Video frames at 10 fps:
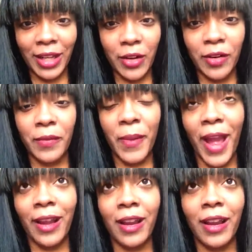They call you
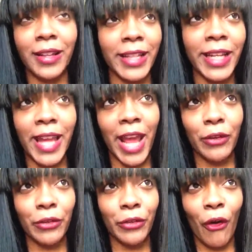back a day
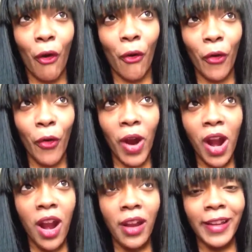later, or
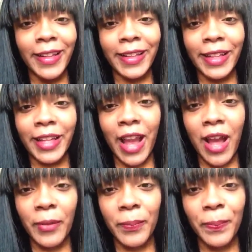they
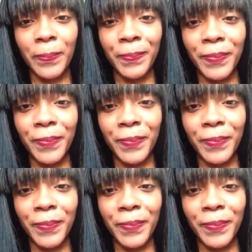um,